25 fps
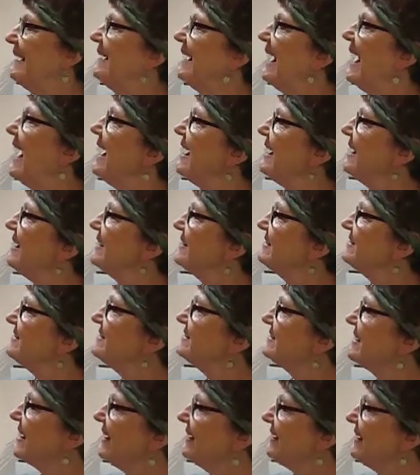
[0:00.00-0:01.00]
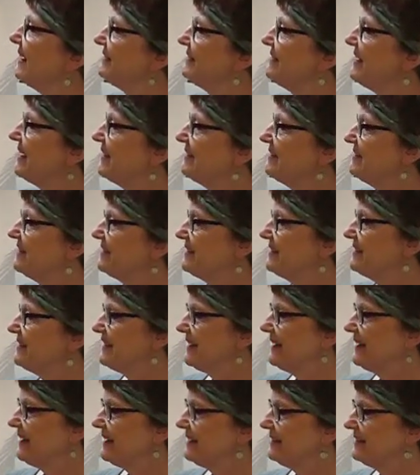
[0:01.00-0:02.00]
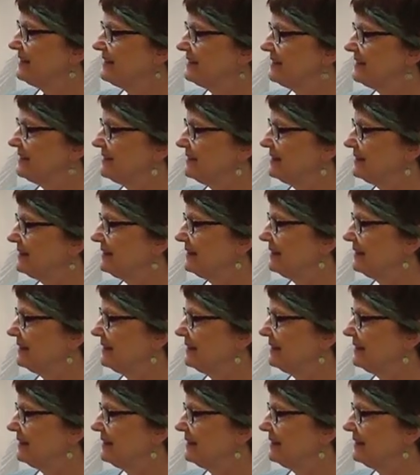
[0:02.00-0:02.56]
and I just think it's